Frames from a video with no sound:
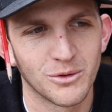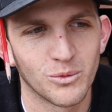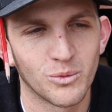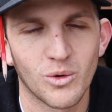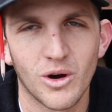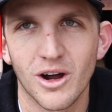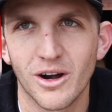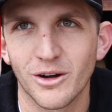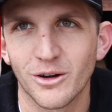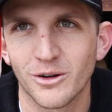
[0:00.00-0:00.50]

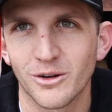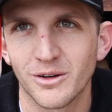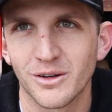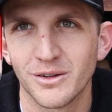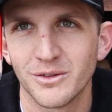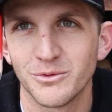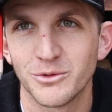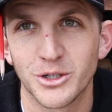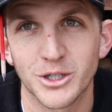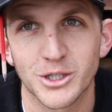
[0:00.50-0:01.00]
water
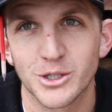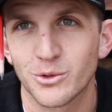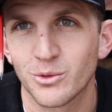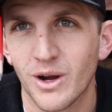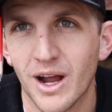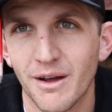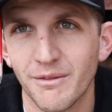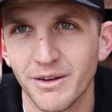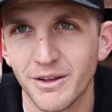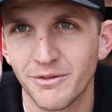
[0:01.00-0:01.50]
just
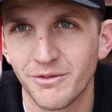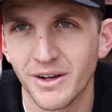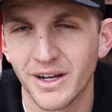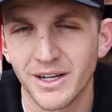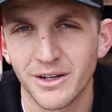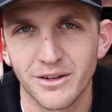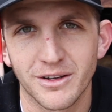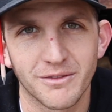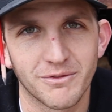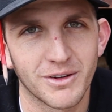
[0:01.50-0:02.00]
gravity
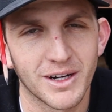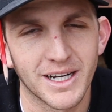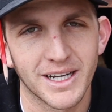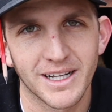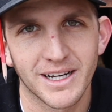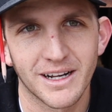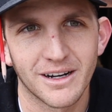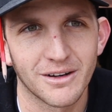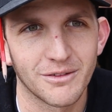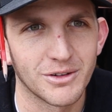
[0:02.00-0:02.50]
fed. You can find
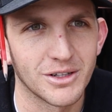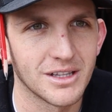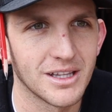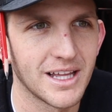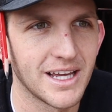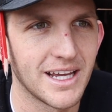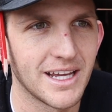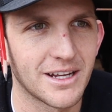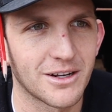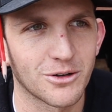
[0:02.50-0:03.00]
it out of a
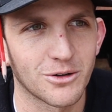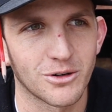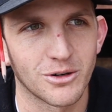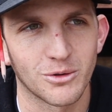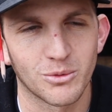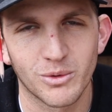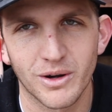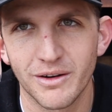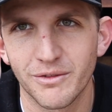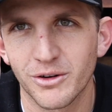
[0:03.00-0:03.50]
lake or
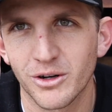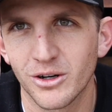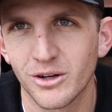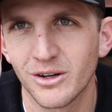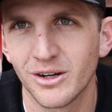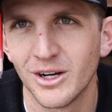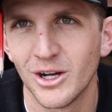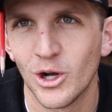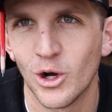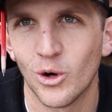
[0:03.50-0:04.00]
a
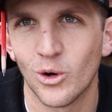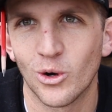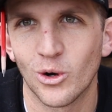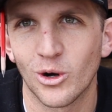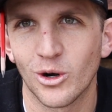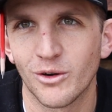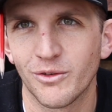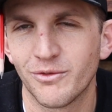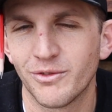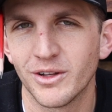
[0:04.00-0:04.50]
river,
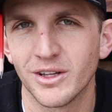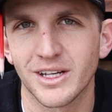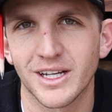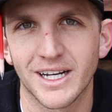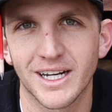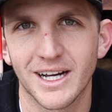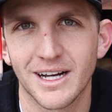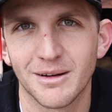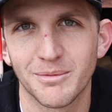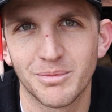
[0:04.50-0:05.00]
or filling
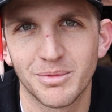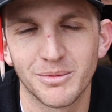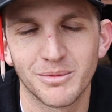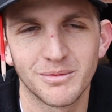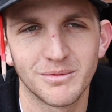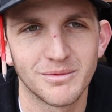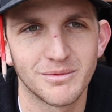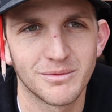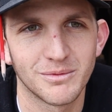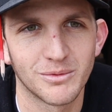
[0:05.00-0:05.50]
it up
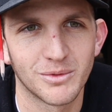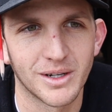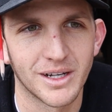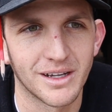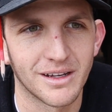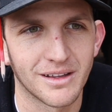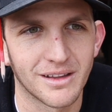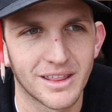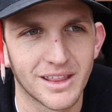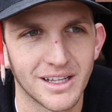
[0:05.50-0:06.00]

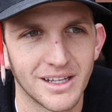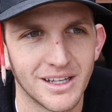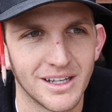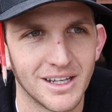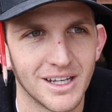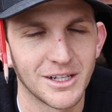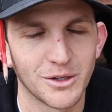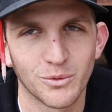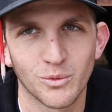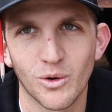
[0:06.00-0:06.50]
with
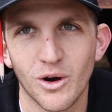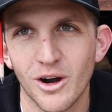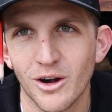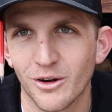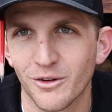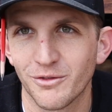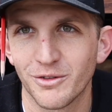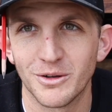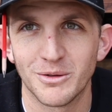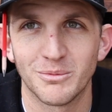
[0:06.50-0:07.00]

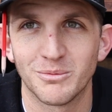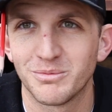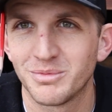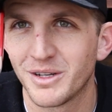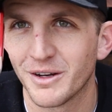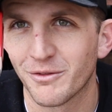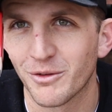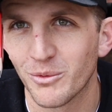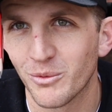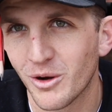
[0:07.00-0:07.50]
water from
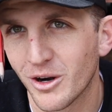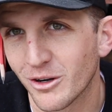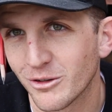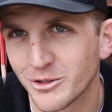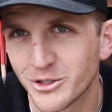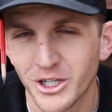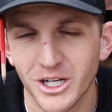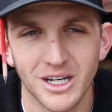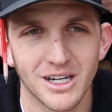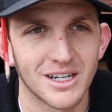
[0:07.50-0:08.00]
different water
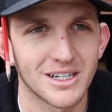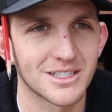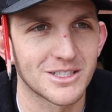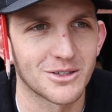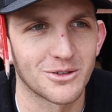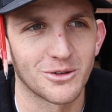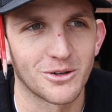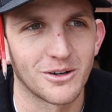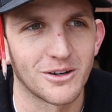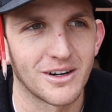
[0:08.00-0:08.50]
jugs,
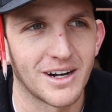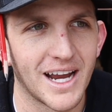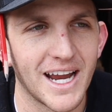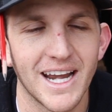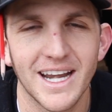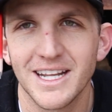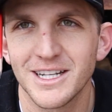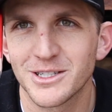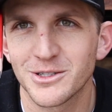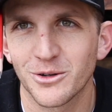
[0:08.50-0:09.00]
or
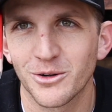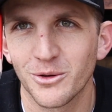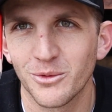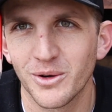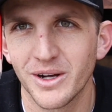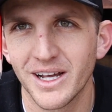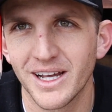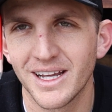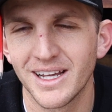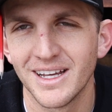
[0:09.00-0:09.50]
any sort of
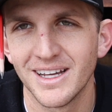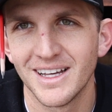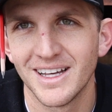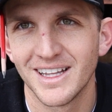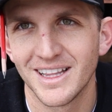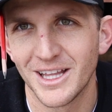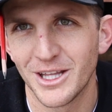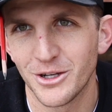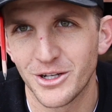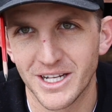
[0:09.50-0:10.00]
way
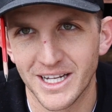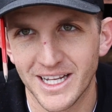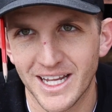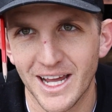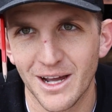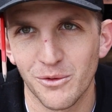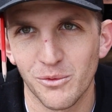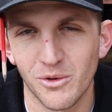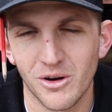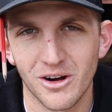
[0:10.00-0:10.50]
that you can
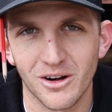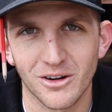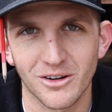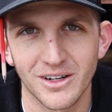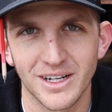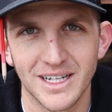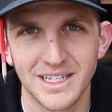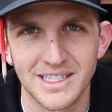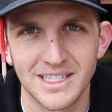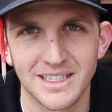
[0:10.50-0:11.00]
get water
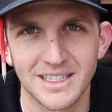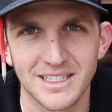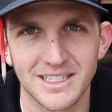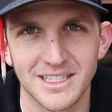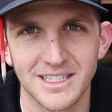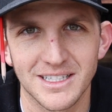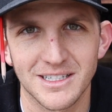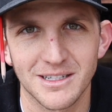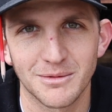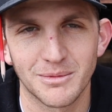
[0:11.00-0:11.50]
into this
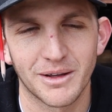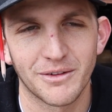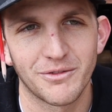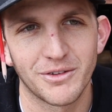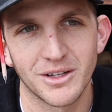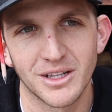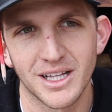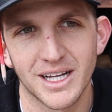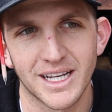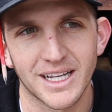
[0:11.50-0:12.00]
system. I
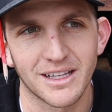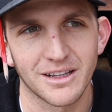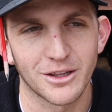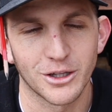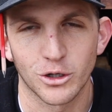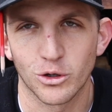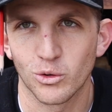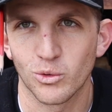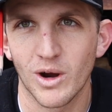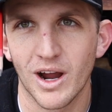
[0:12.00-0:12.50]
feel like
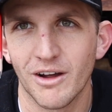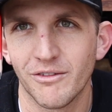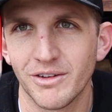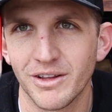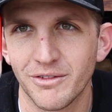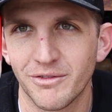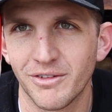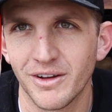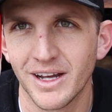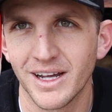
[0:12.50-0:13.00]
the
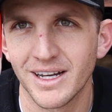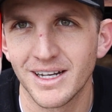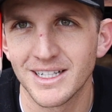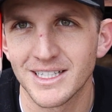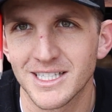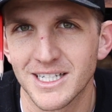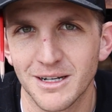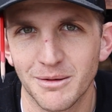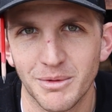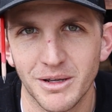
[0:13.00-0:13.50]
gravity fed
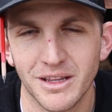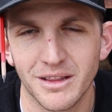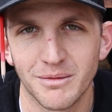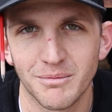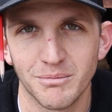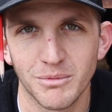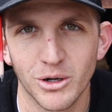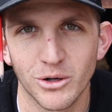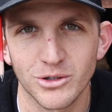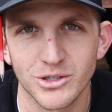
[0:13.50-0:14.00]
is going to be the
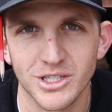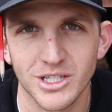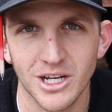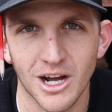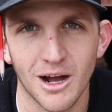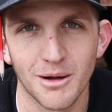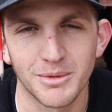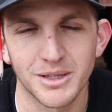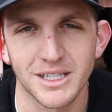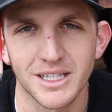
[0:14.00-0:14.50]
most
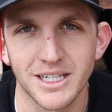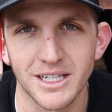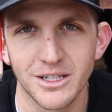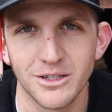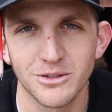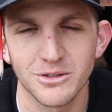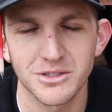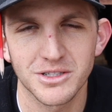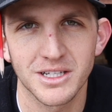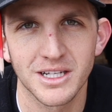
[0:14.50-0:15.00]
commonly
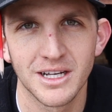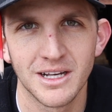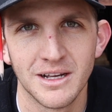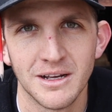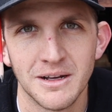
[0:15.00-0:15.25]
used.